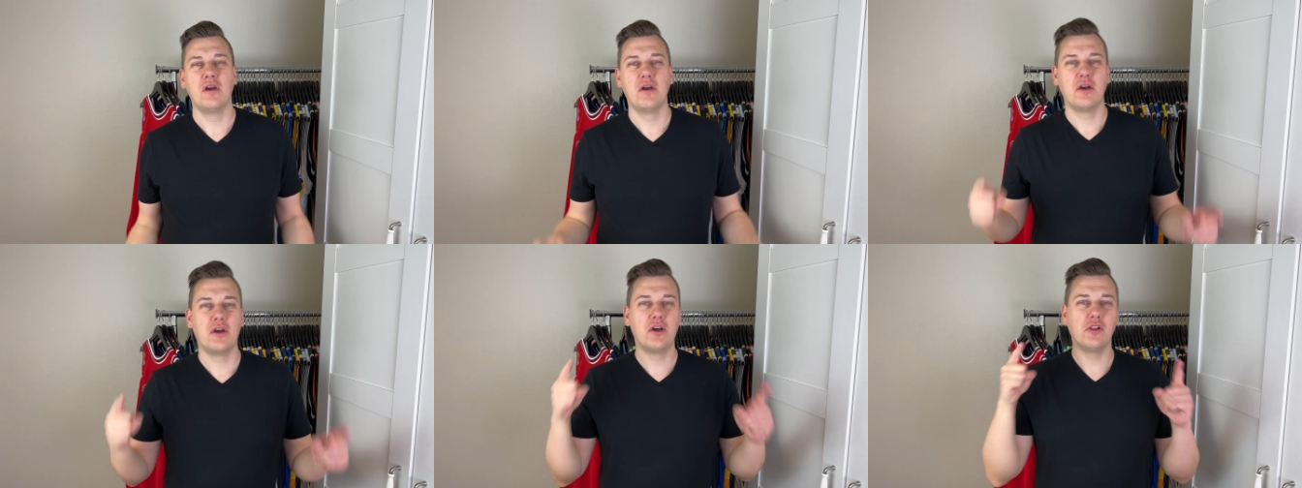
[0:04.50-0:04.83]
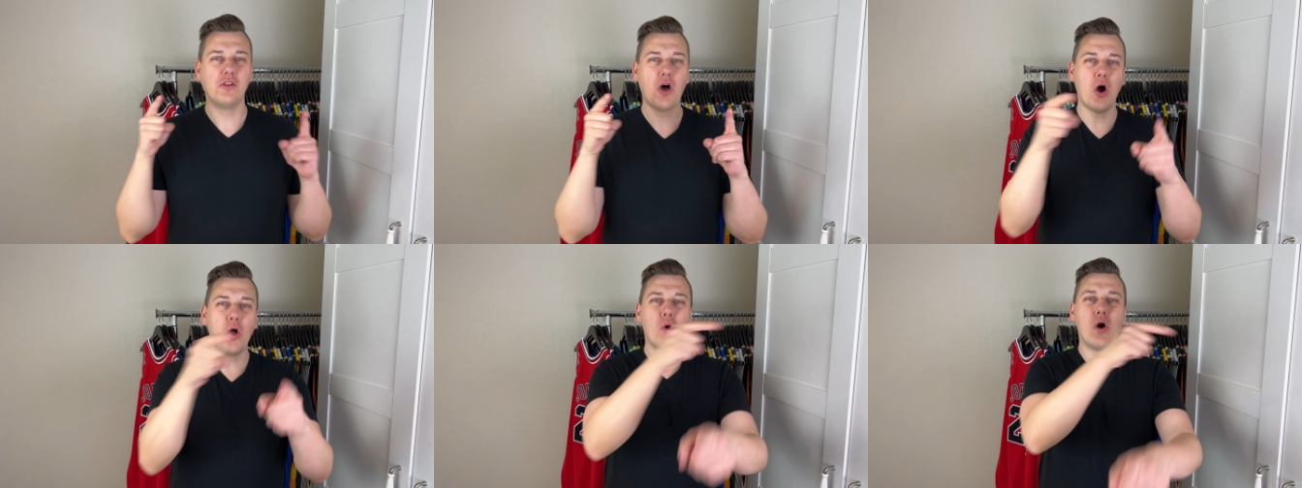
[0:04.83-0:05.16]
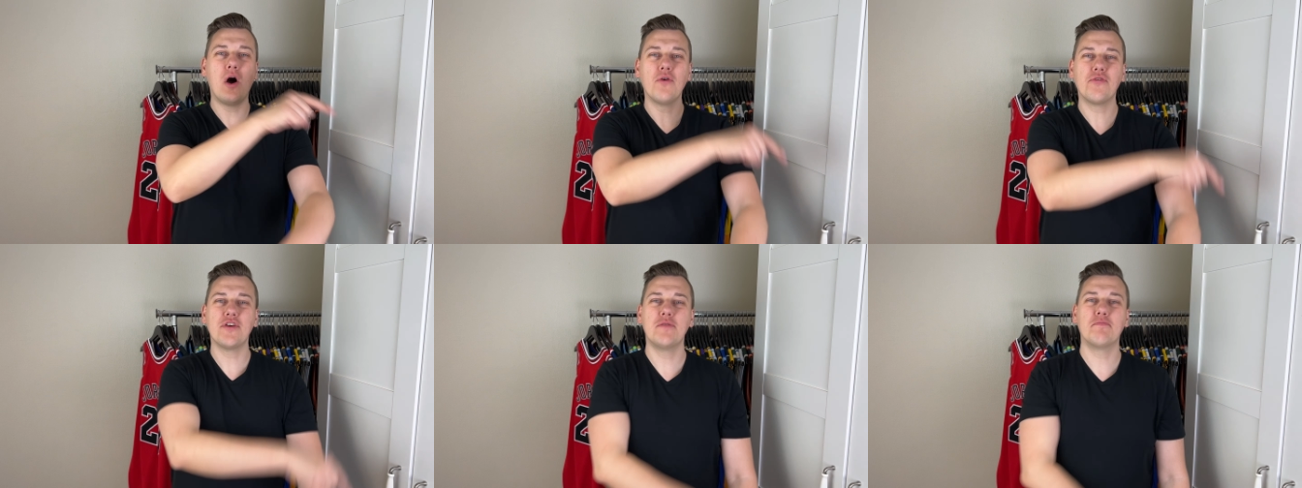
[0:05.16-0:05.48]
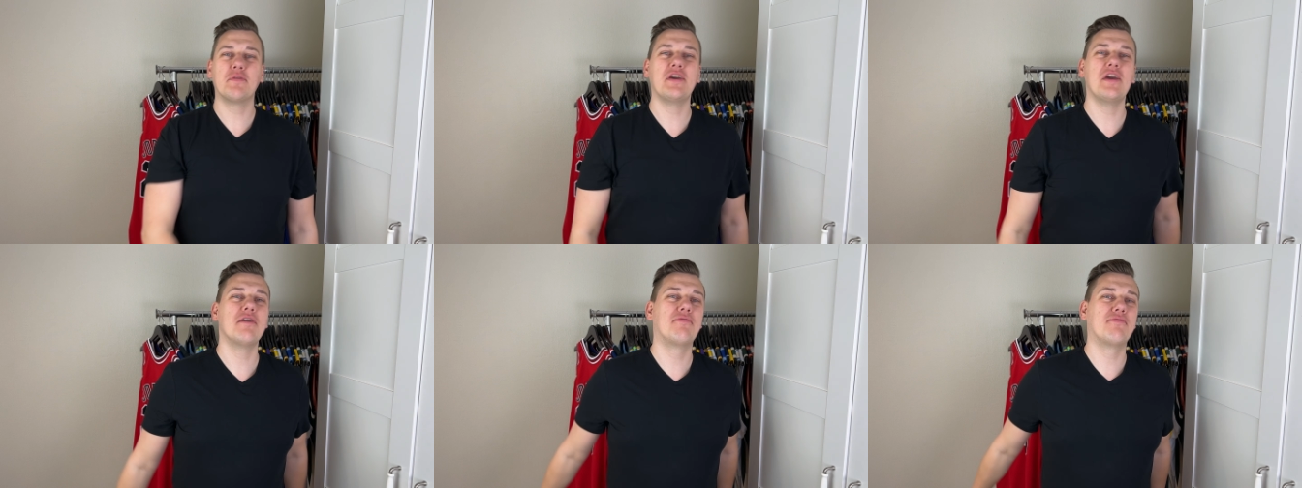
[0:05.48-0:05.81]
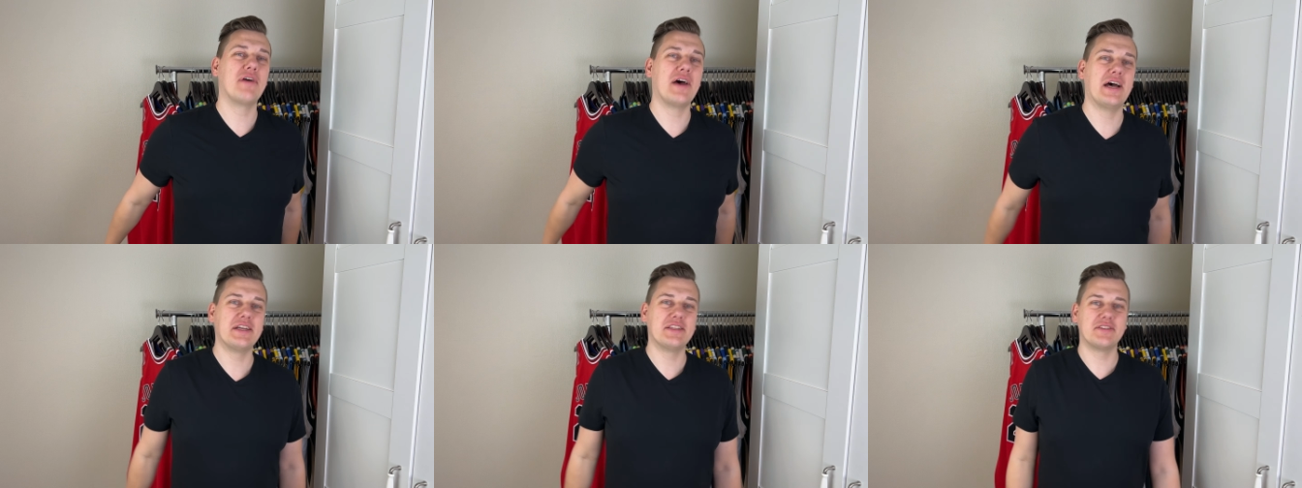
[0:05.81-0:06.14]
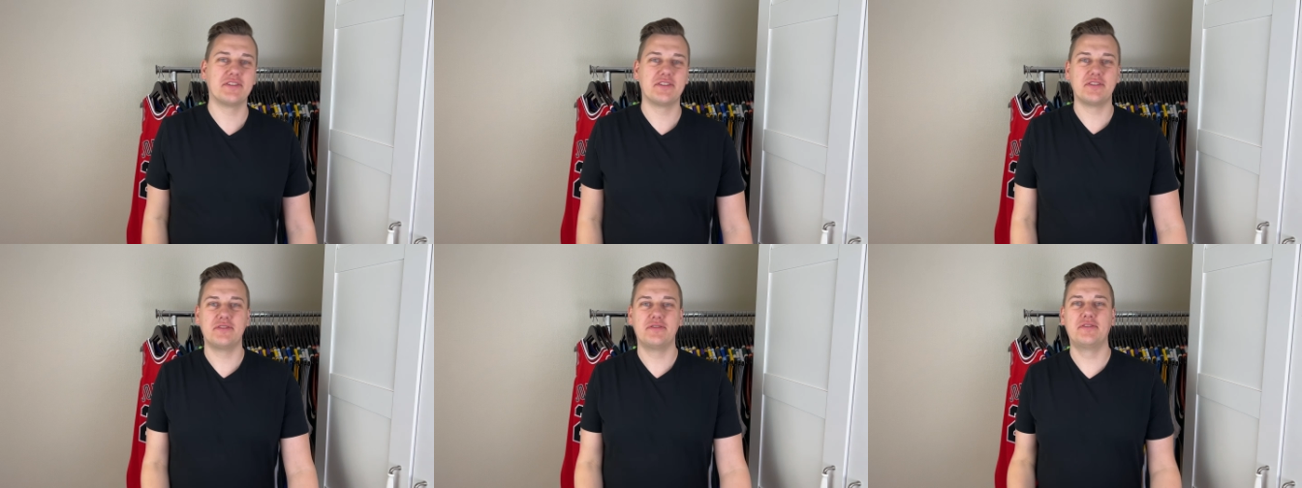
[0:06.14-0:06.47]
Hello AUTHENBA
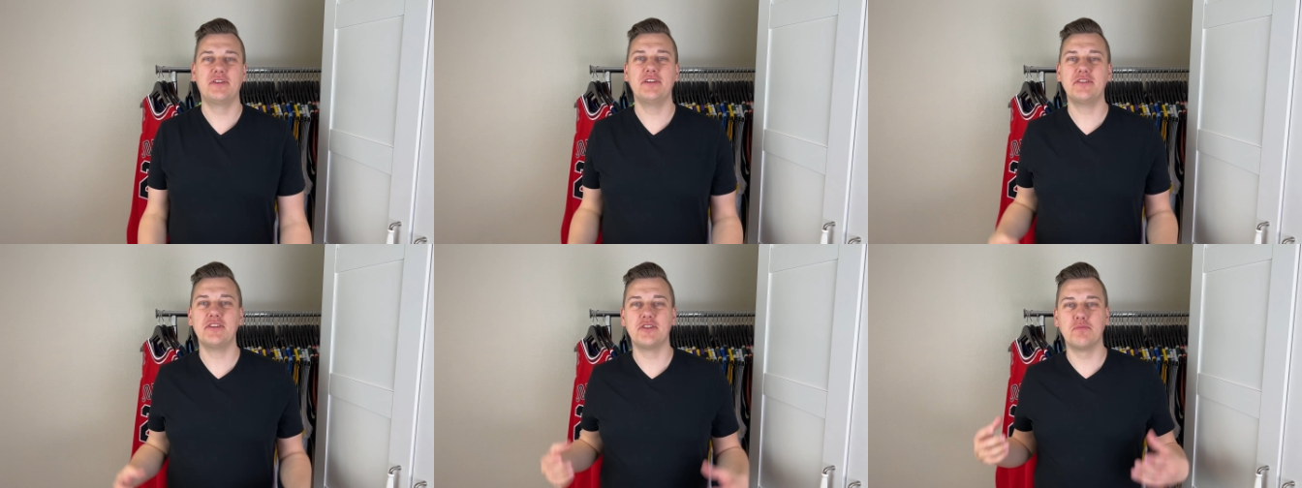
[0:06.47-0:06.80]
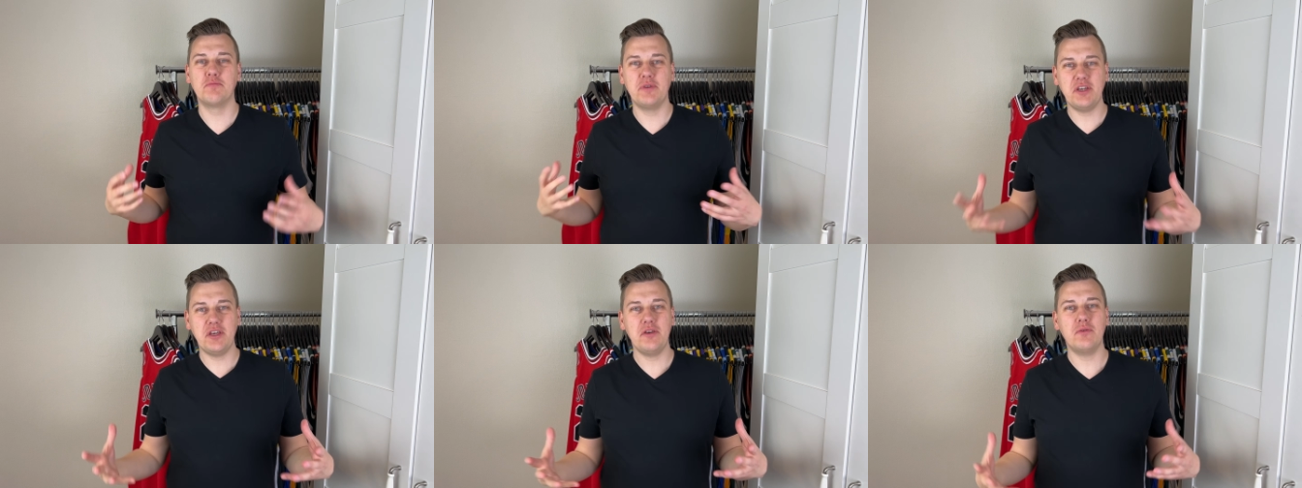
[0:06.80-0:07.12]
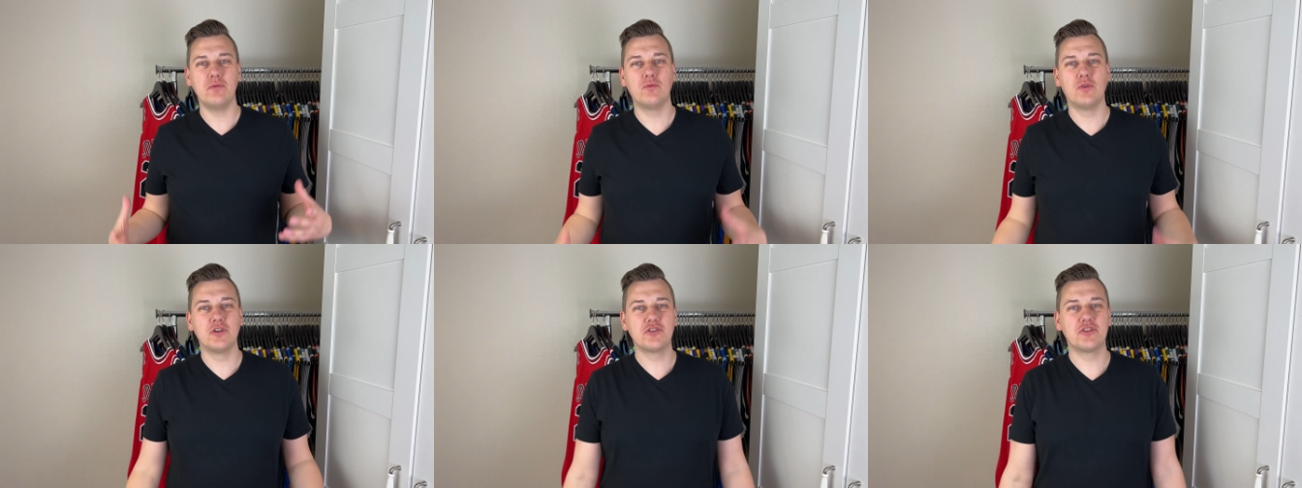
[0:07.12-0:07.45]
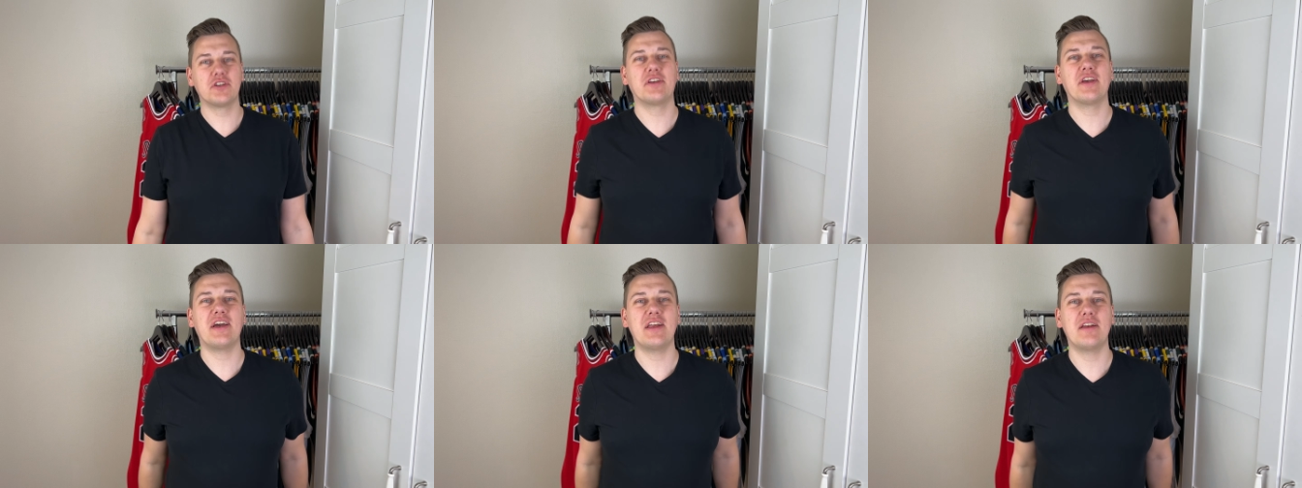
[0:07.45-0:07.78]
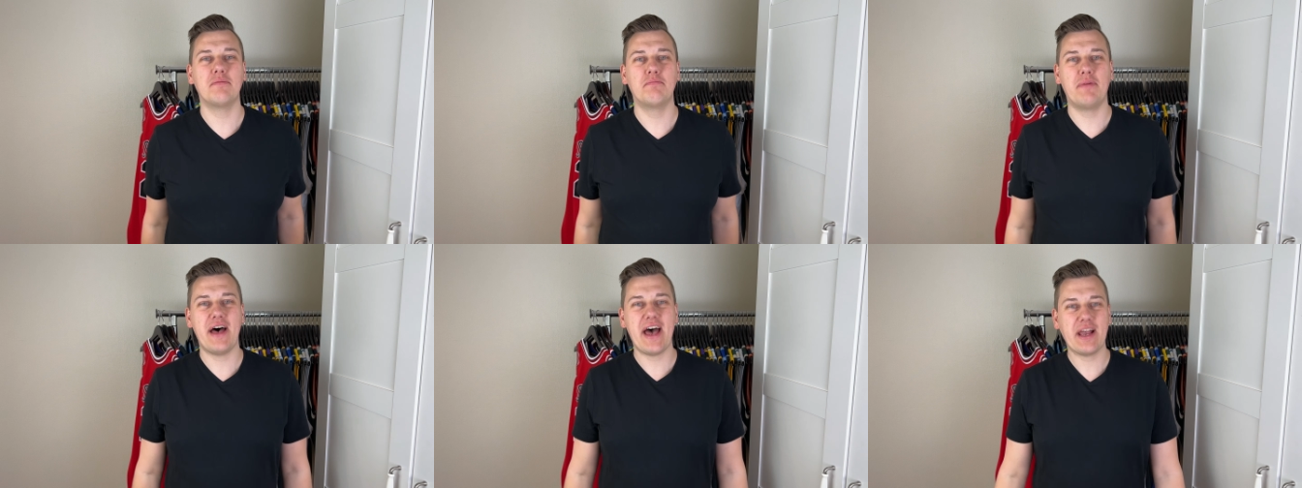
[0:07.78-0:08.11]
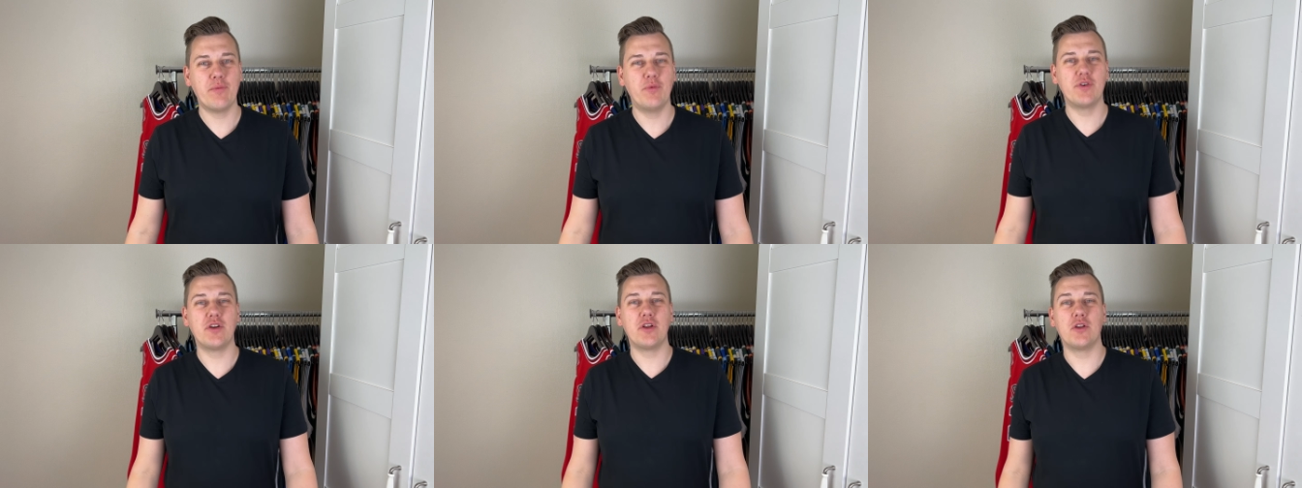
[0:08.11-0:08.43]
fans, this is me once again back
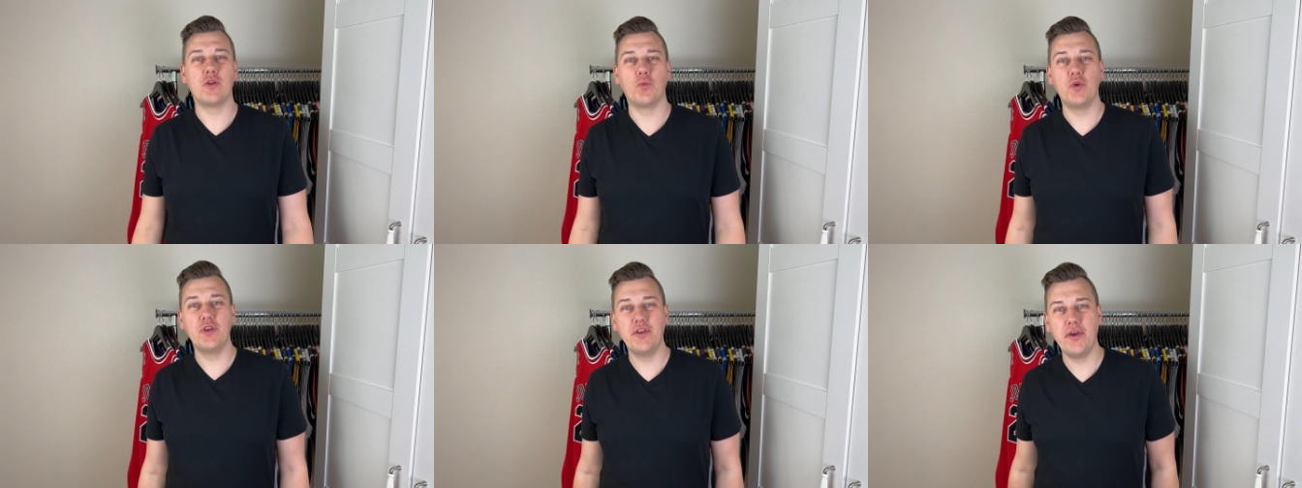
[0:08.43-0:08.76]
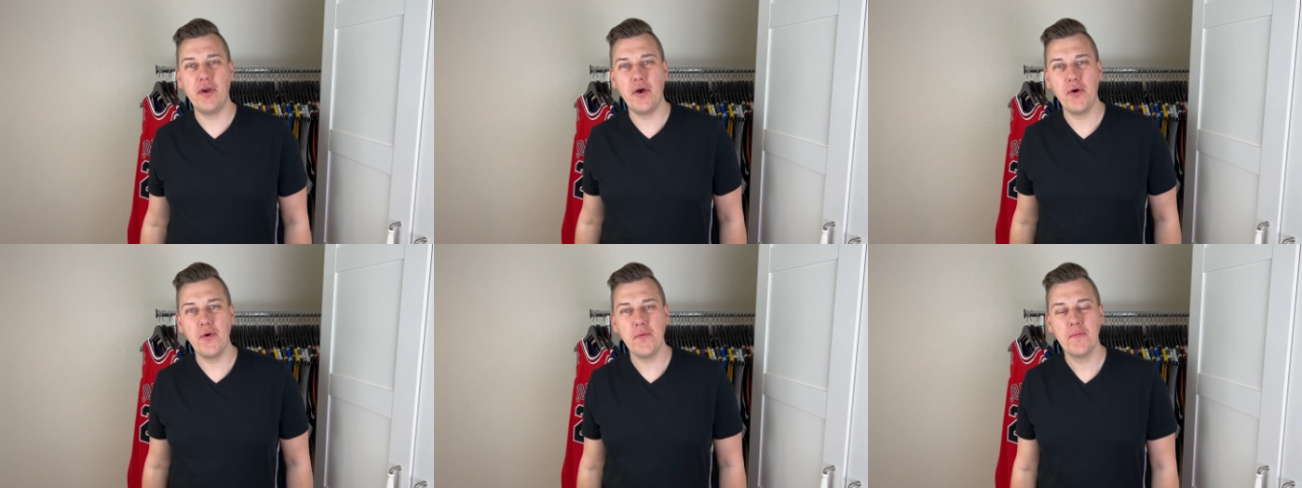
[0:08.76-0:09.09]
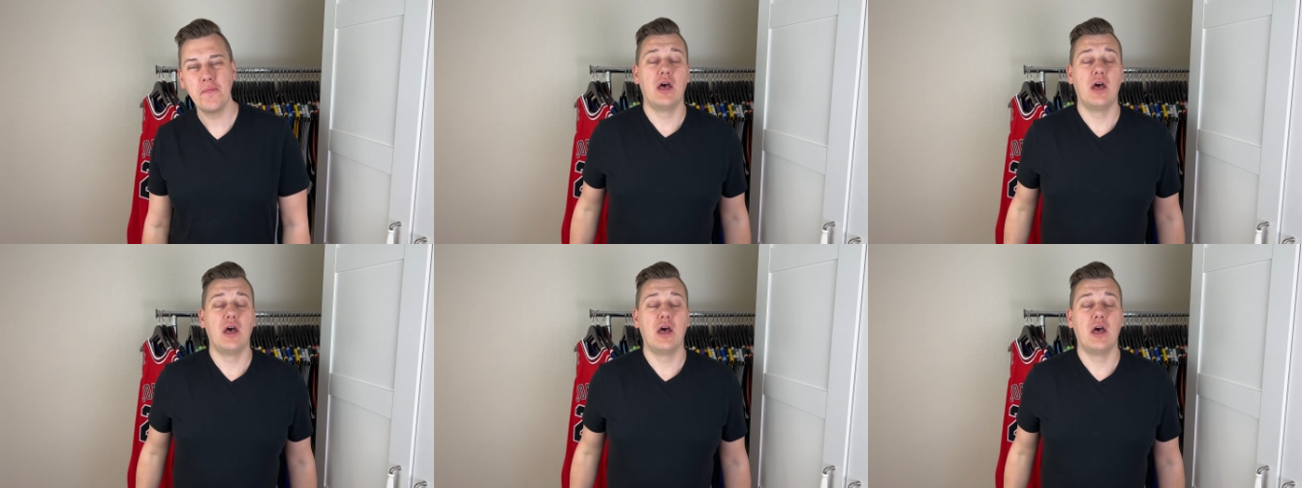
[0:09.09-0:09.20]
with another video,